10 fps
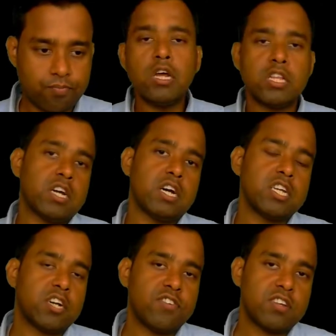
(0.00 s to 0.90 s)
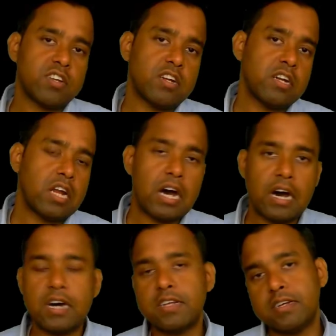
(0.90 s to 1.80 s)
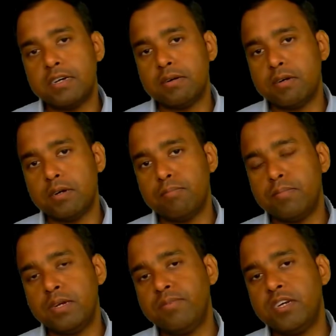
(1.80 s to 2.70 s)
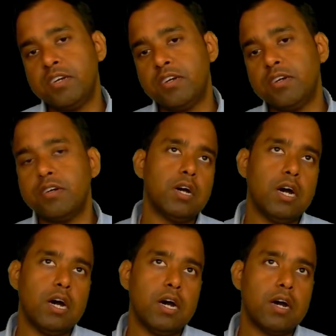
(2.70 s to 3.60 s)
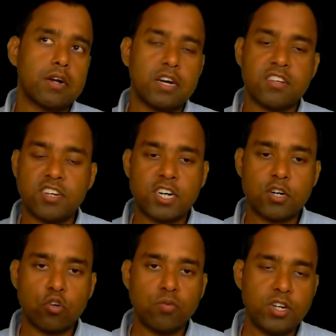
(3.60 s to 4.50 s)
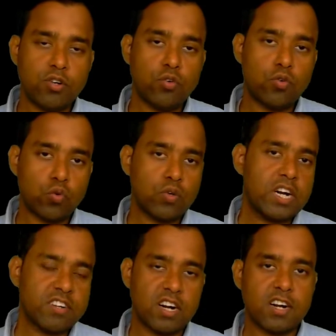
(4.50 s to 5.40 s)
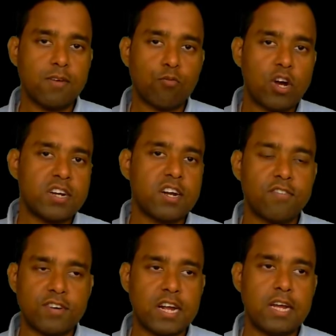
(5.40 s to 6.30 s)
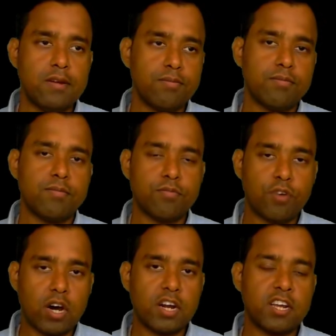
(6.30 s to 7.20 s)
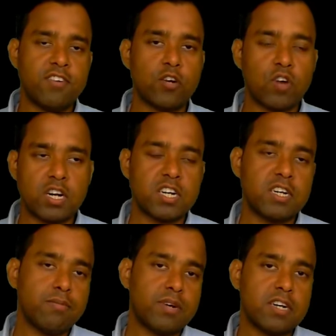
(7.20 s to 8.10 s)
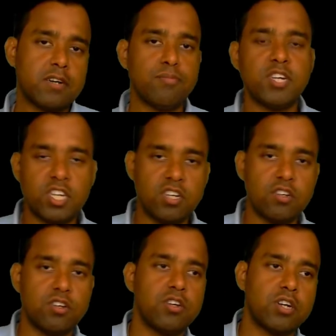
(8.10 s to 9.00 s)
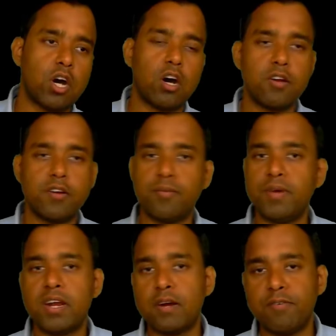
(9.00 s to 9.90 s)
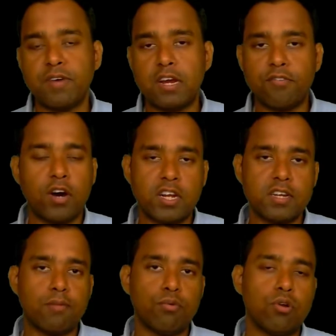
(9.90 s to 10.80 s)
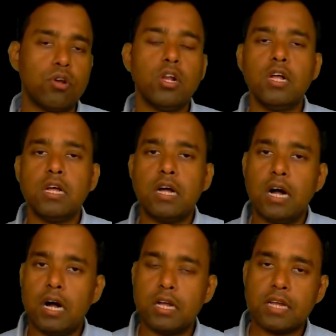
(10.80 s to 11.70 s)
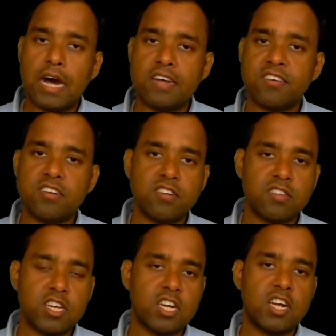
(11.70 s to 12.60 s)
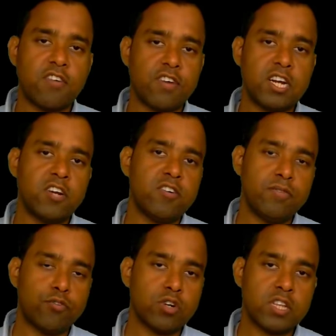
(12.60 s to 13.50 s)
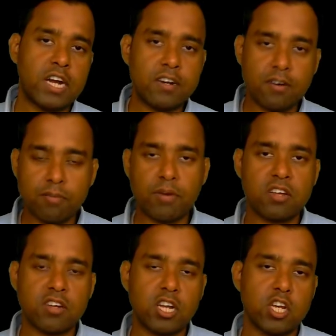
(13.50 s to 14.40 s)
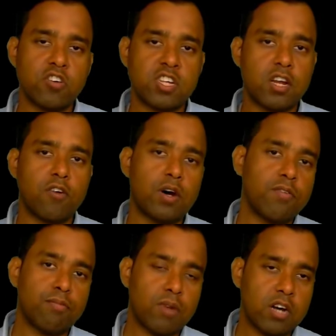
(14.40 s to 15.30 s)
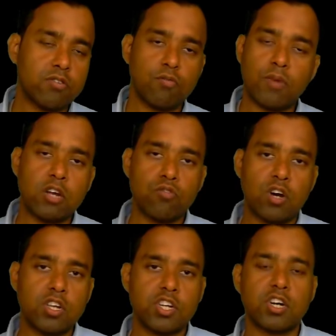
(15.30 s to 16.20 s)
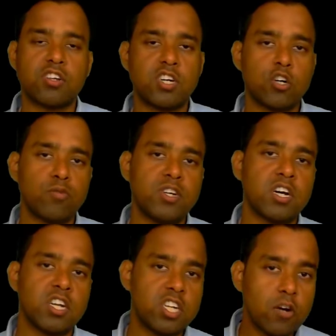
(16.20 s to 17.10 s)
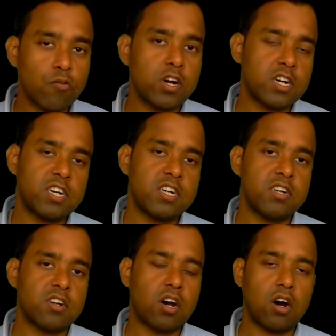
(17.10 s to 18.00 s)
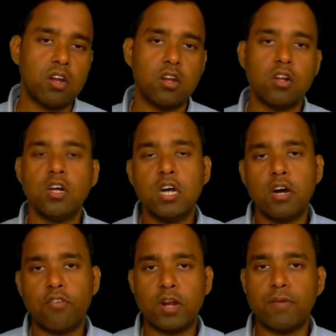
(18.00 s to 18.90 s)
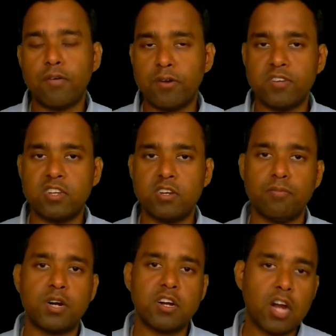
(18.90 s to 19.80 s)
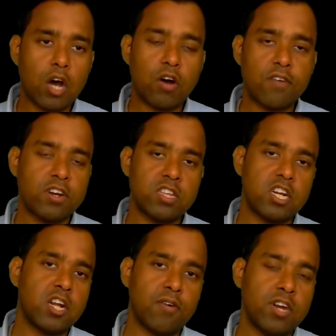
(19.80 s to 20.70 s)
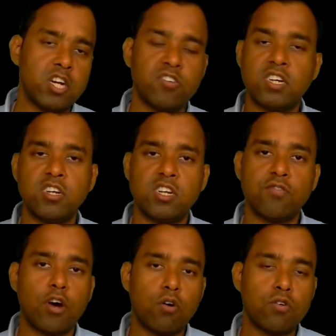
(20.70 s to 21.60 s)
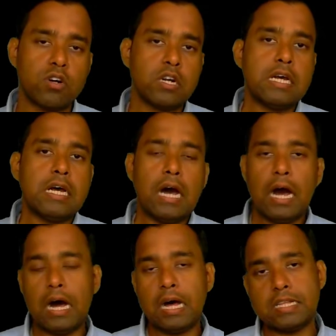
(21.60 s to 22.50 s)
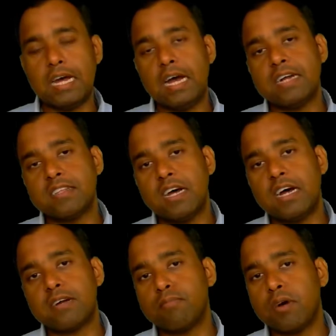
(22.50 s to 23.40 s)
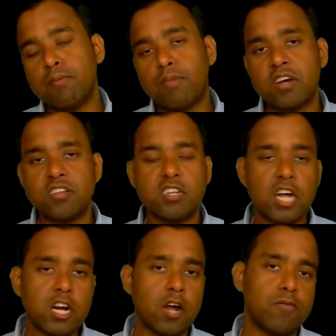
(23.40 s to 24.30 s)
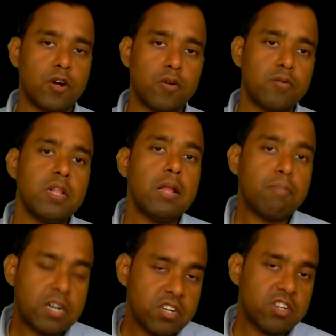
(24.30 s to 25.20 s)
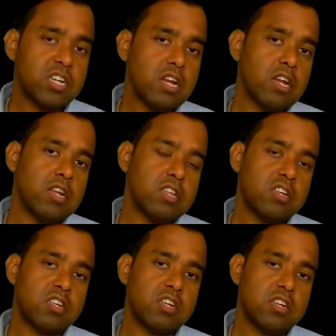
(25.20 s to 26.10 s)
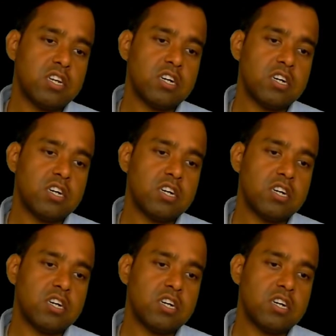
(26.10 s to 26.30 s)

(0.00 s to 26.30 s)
the conservation law may be considered to be true at certain point of time for a given quantity, but it may change or it may not be valid. For example, the Einstein theory of relativity, before that mass conservation of mass was considered to be a conserved quantity in all frame of references, but now after theory of relativity it is found that mass is not conserved. But still, this is